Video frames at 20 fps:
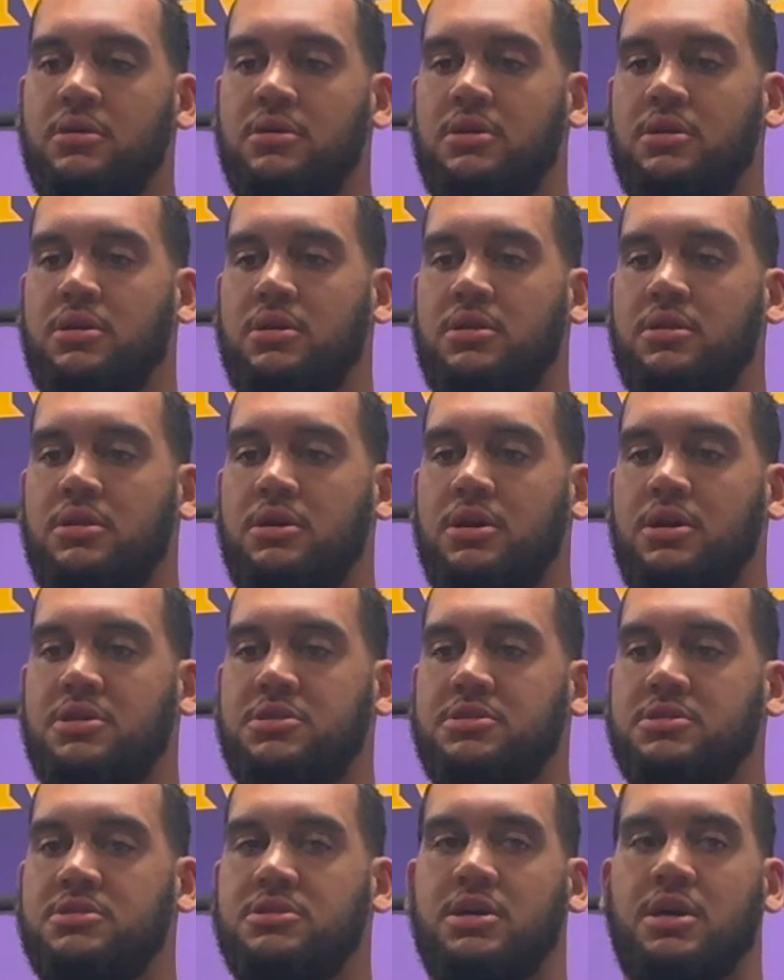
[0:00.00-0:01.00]
And
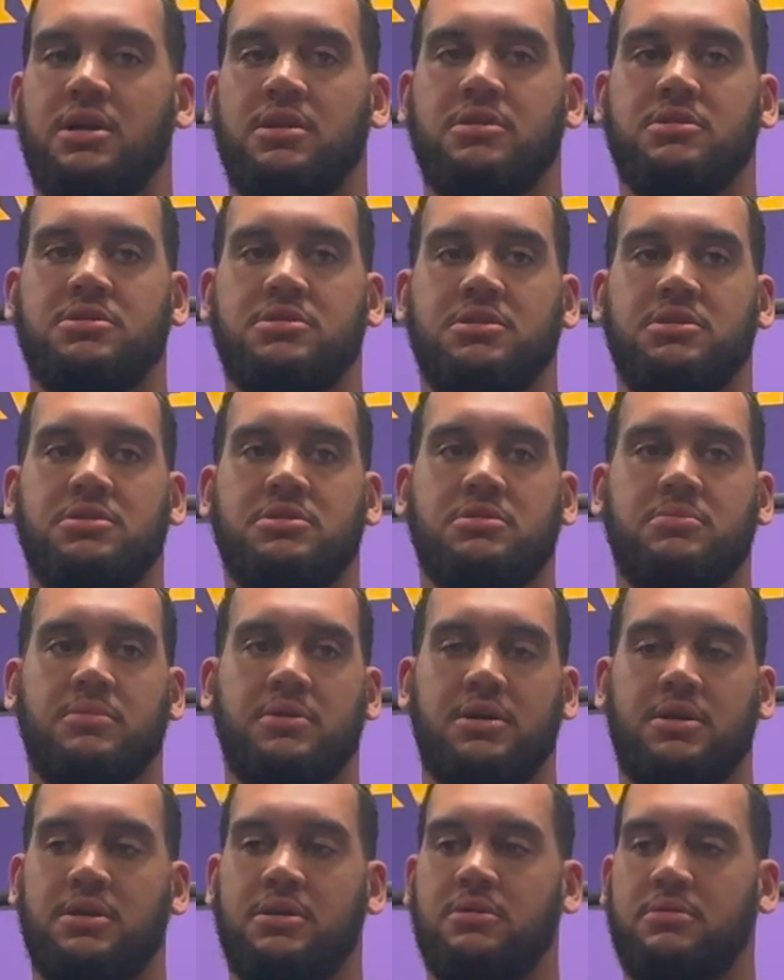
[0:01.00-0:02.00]
it's exciting to see
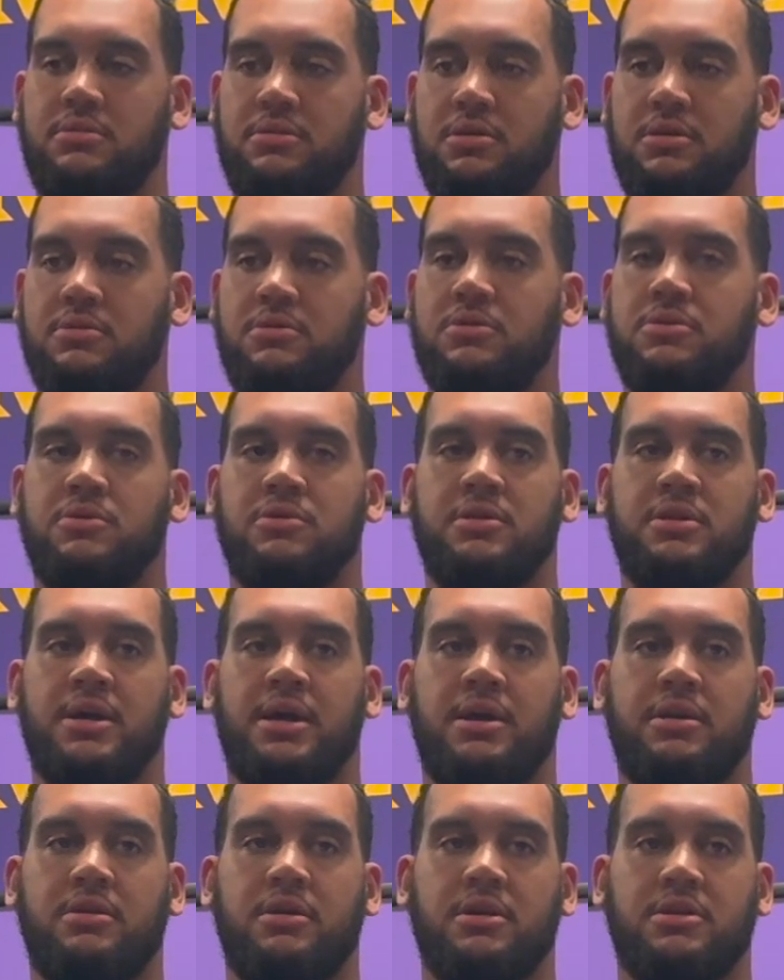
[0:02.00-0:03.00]
somebody, you know, doing
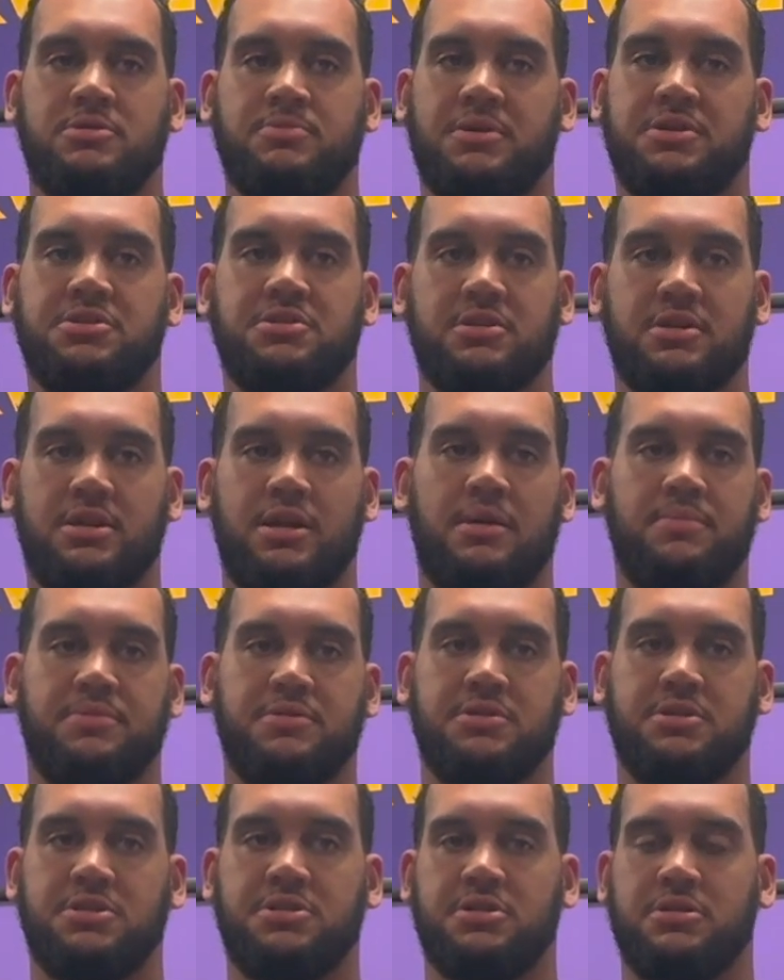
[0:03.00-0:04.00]
that, especially at that
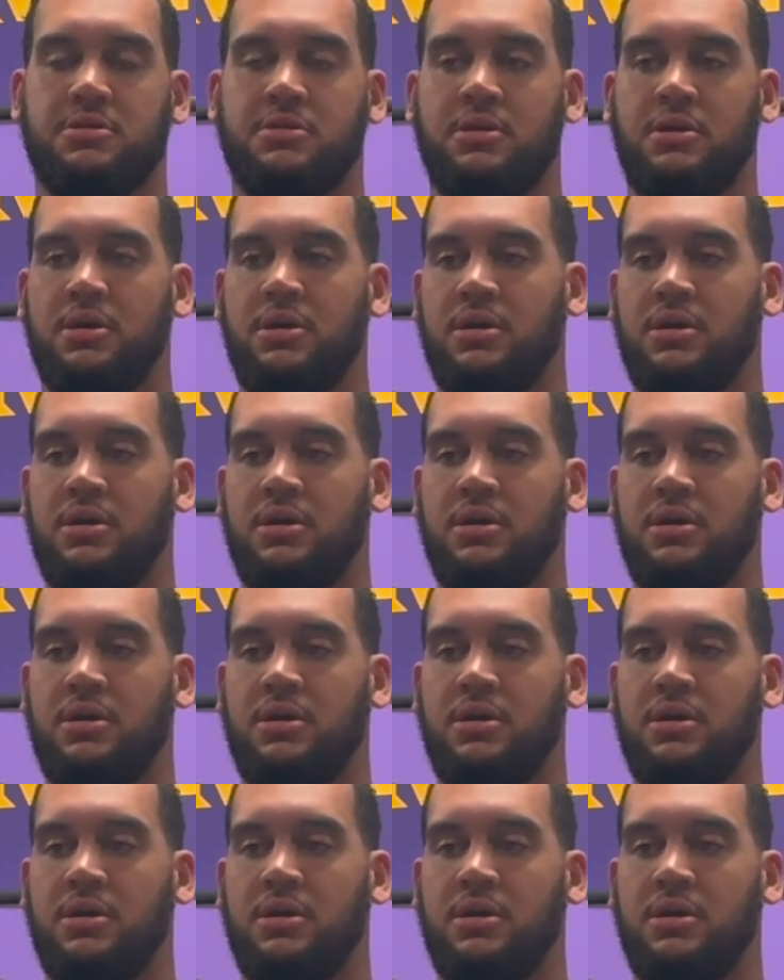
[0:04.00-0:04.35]
position.